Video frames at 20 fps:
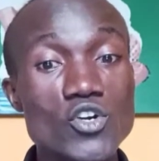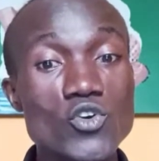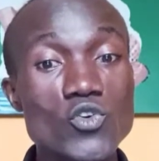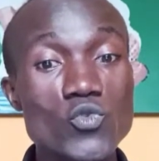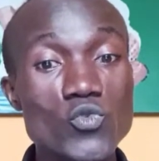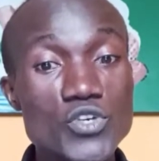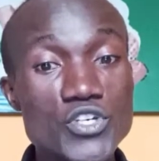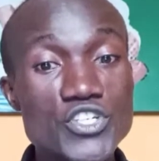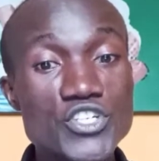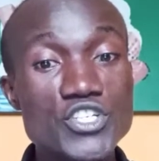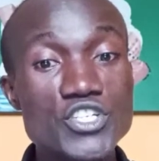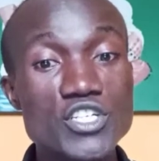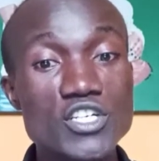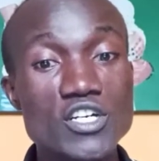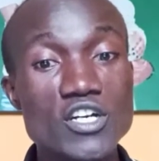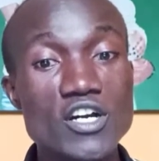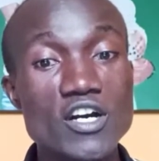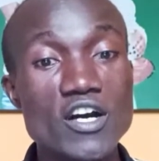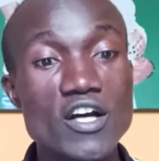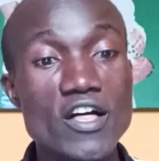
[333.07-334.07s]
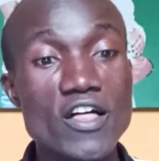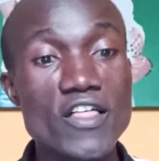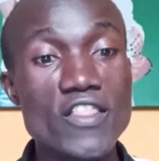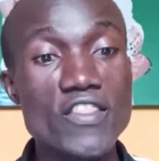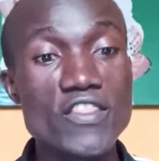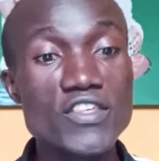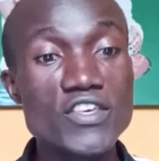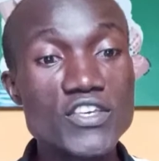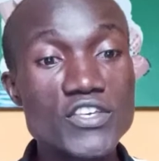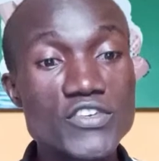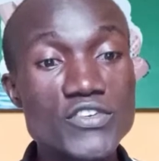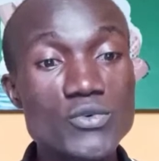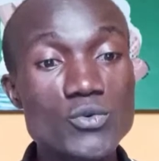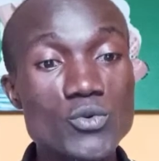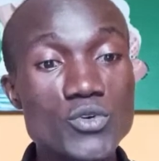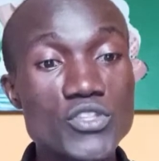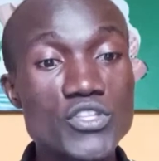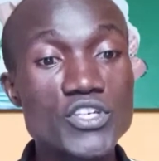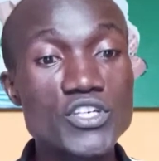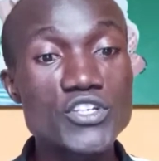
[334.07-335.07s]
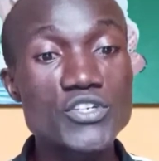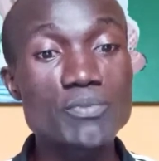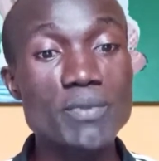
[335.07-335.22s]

with each